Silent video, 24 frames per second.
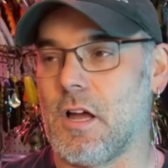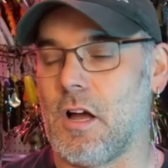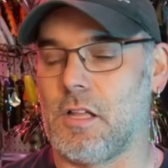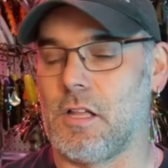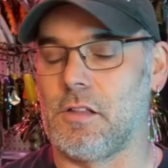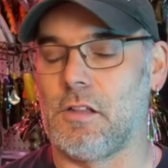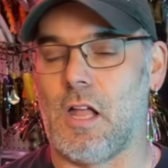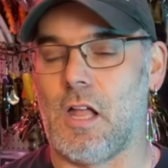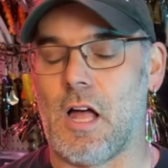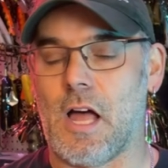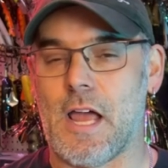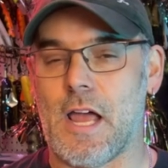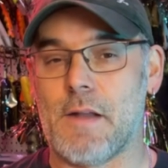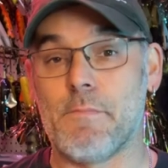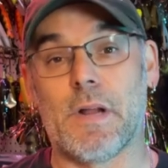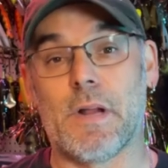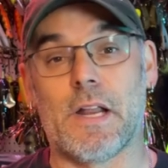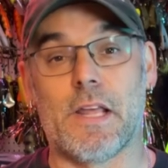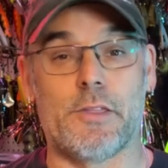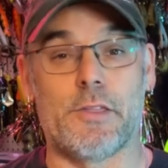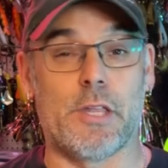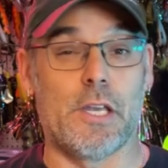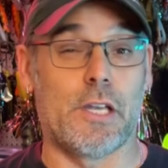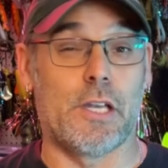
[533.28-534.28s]
online,
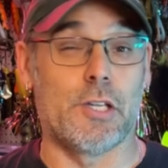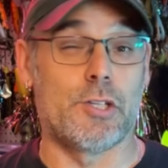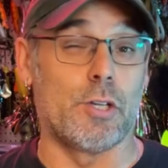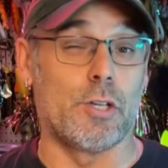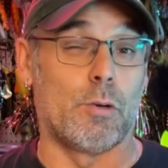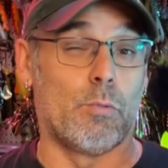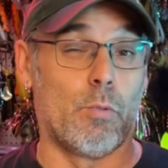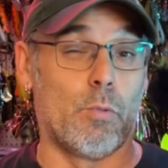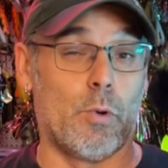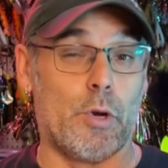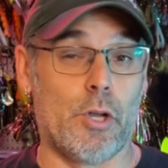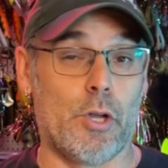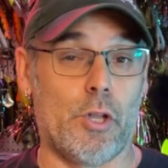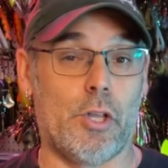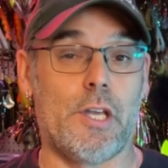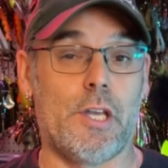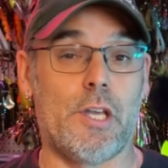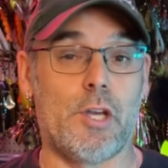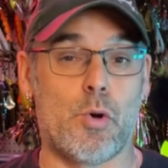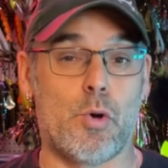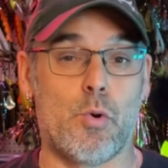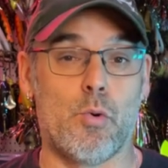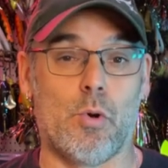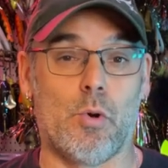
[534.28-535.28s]
but I think it's a
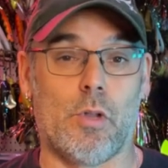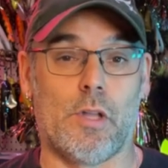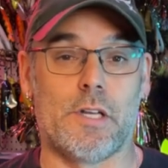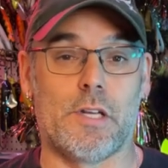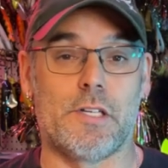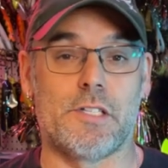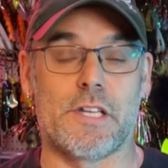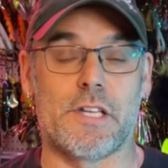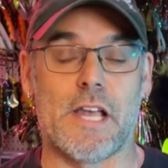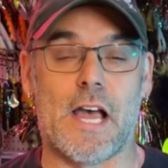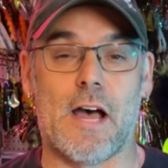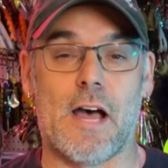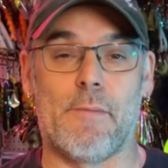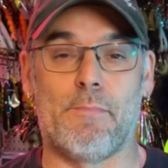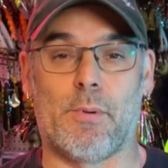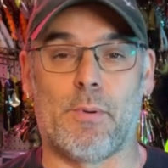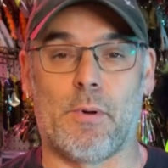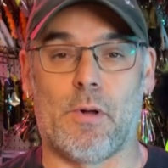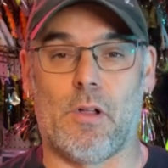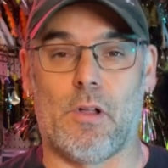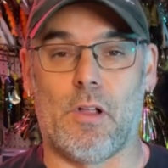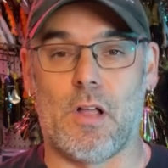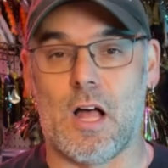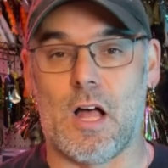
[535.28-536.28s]
really cool
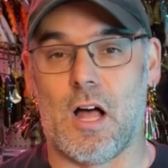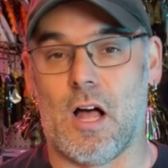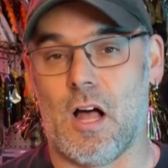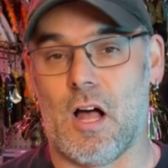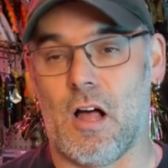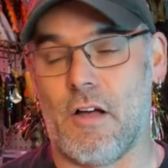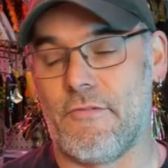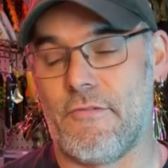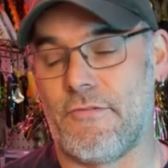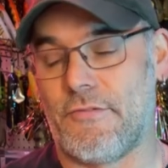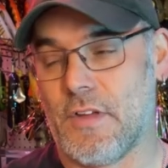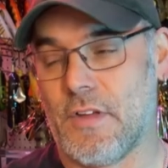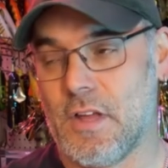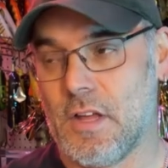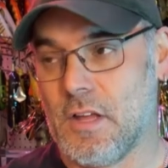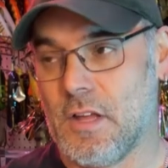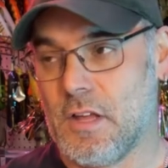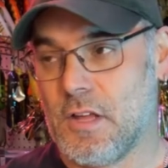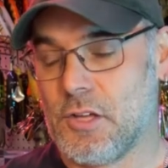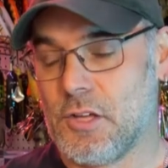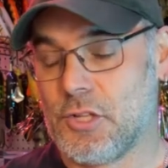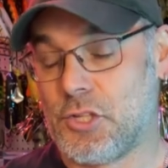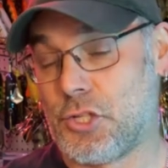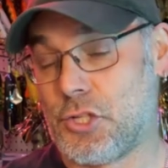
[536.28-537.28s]
example of
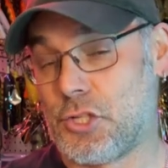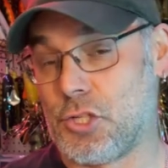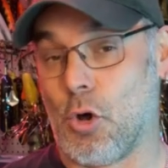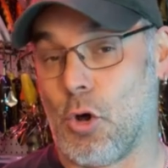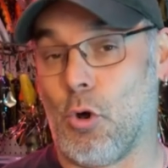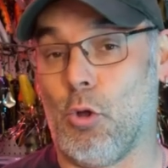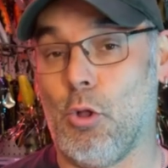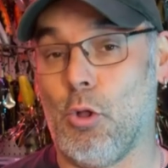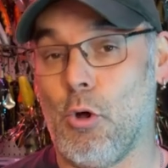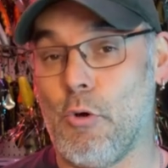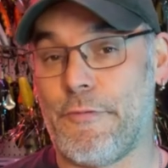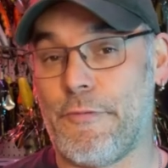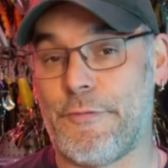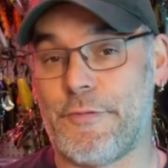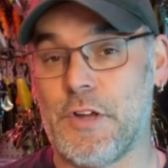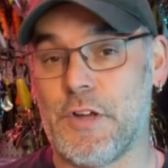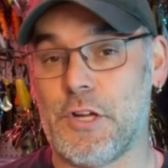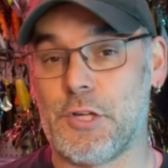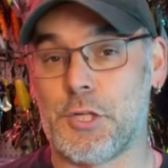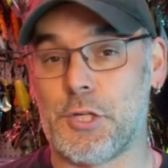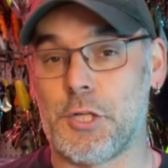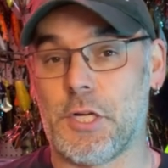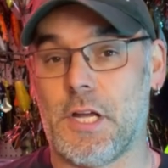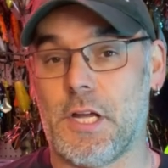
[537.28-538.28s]
solo
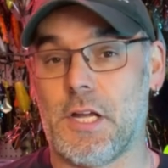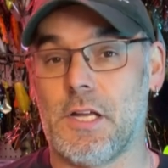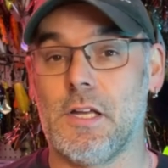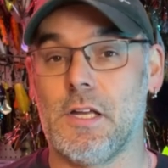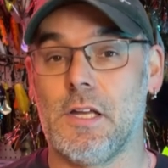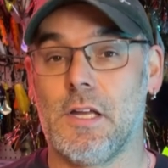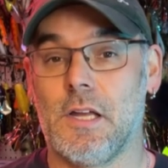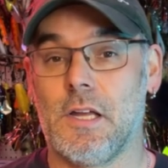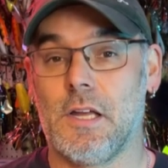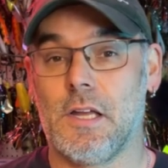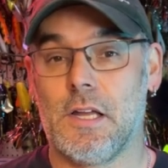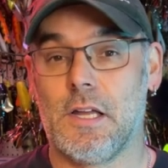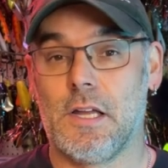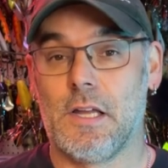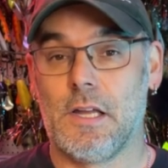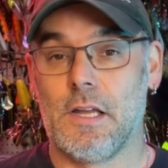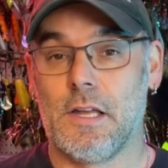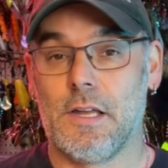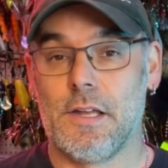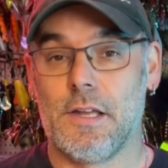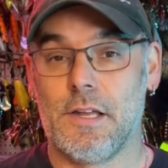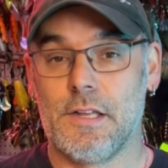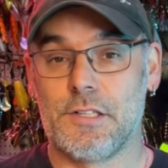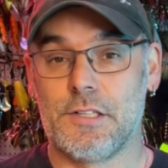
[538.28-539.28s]
fishing
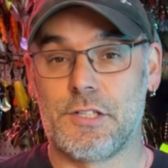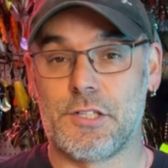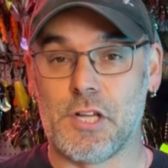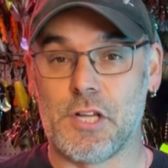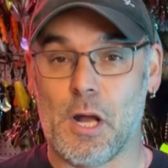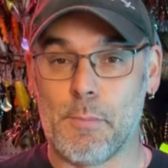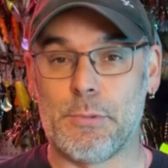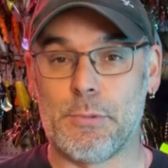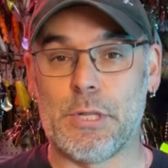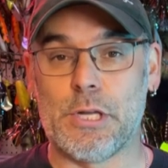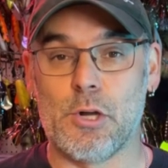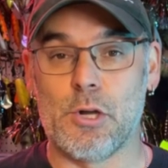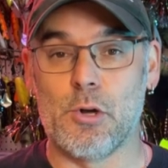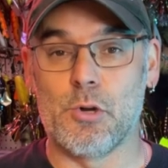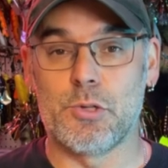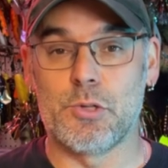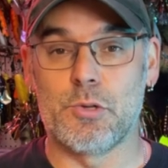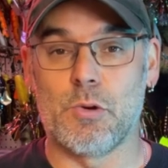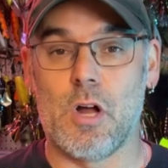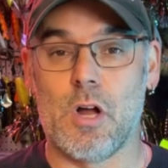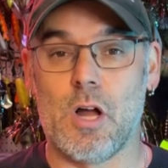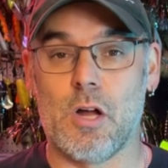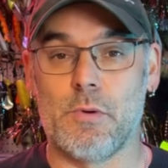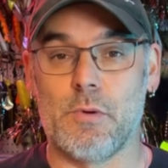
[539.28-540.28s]
Something
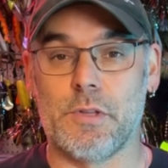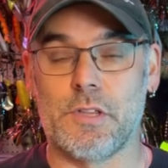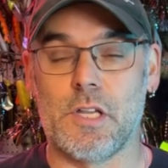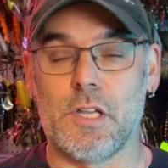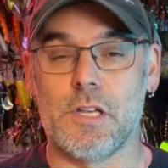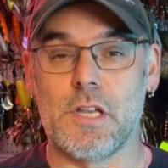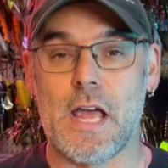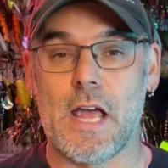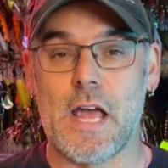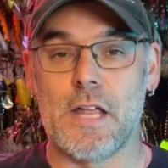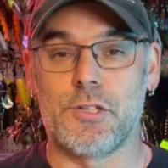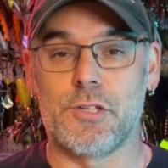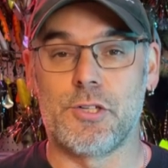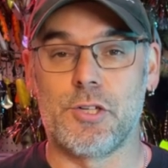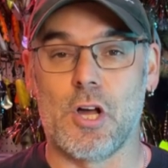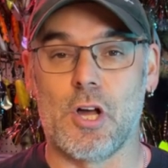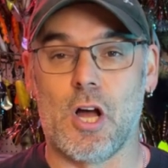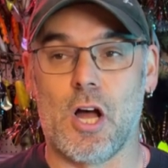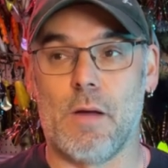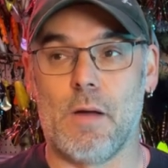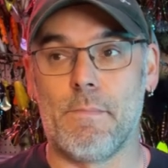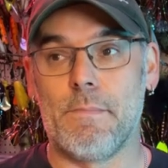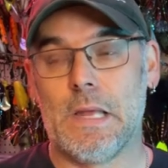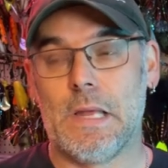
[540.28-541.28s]
goes wrong with the net
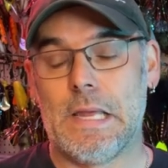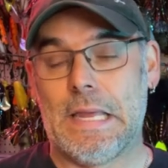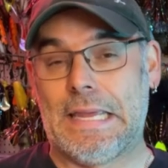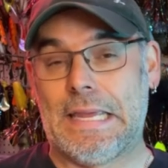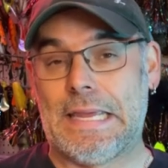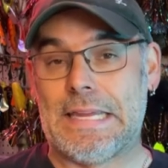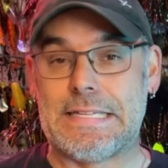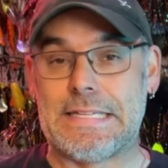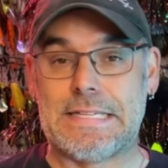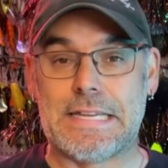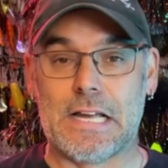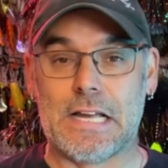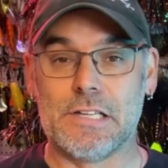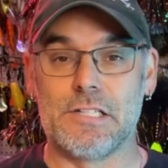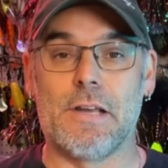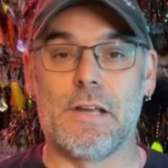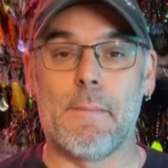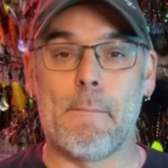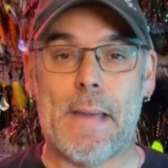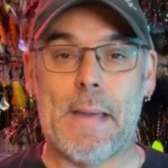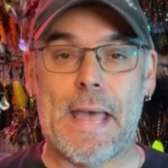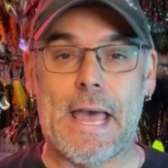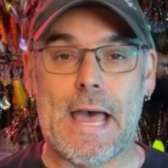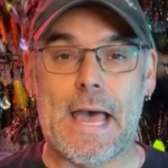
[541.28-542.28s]
job. He
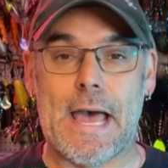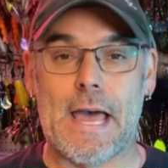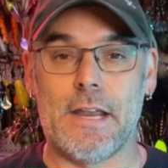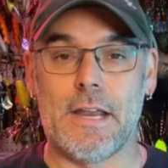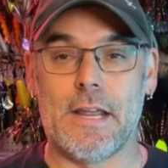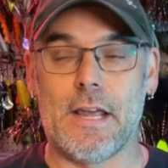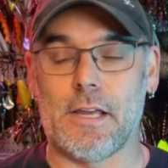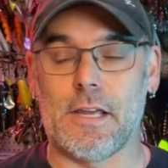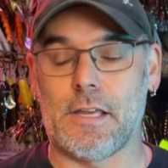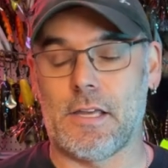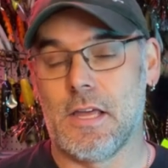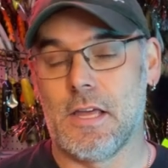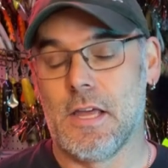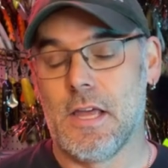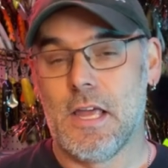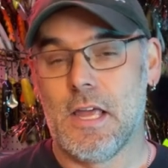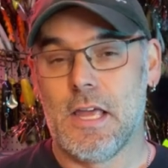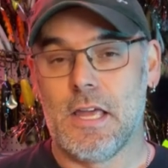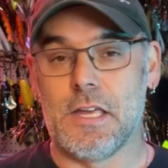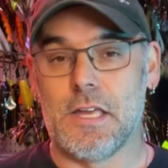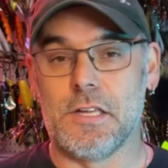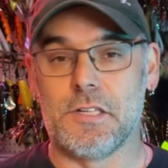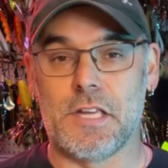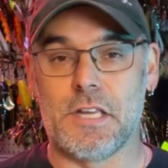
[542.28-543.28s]
doesn't panic.
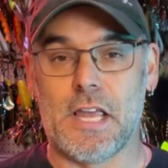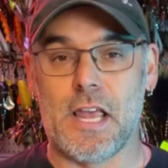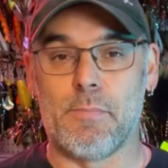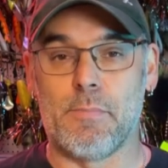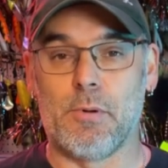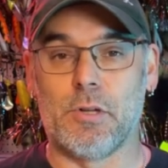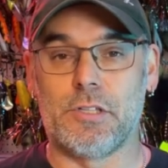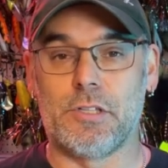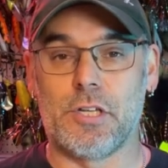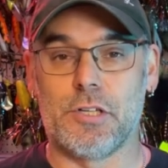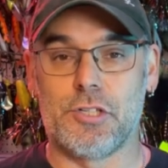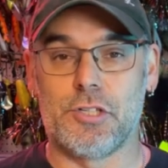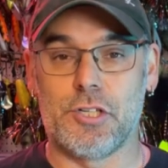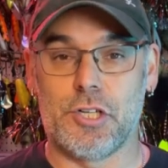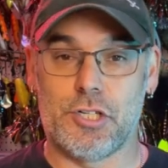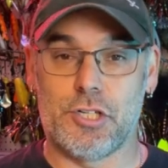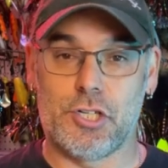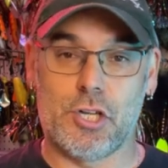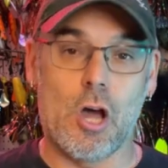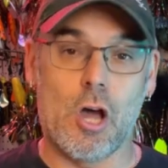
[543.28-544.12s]
He's able to just